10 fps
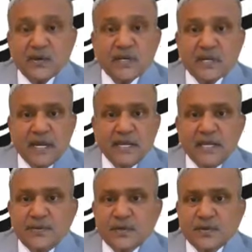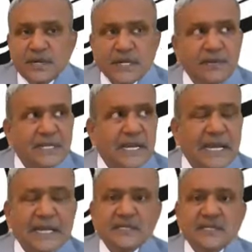You are talking about whatever the
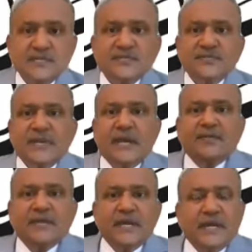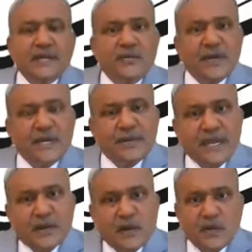countries they have taken the World
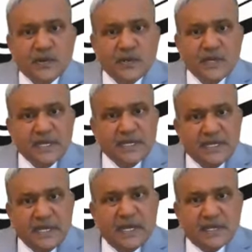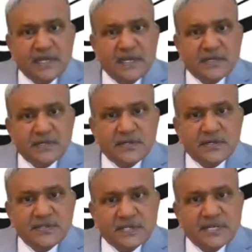Bank loan, they are
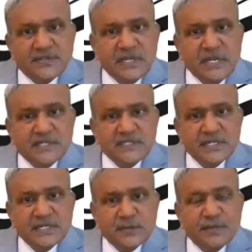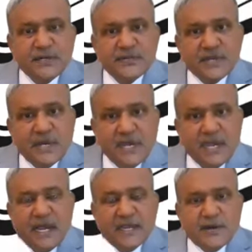introducing the GST. Mean to say,
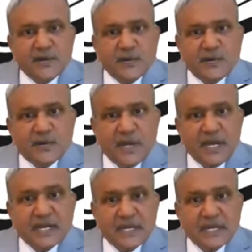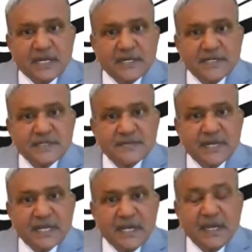I can go to other countries
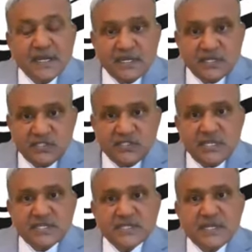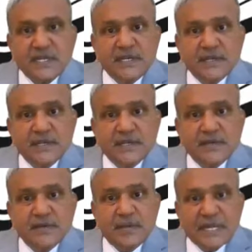where the GST
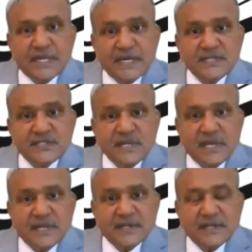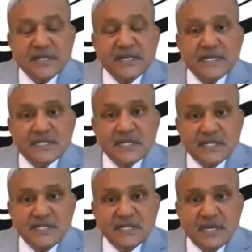method is there. That's a
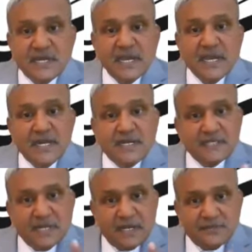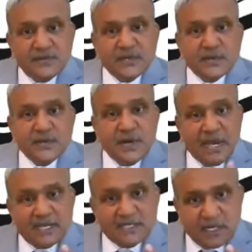reason it is helpful to you
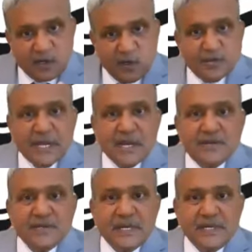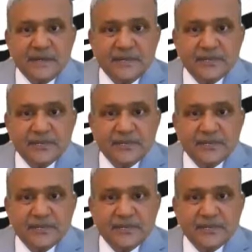as a global accountant.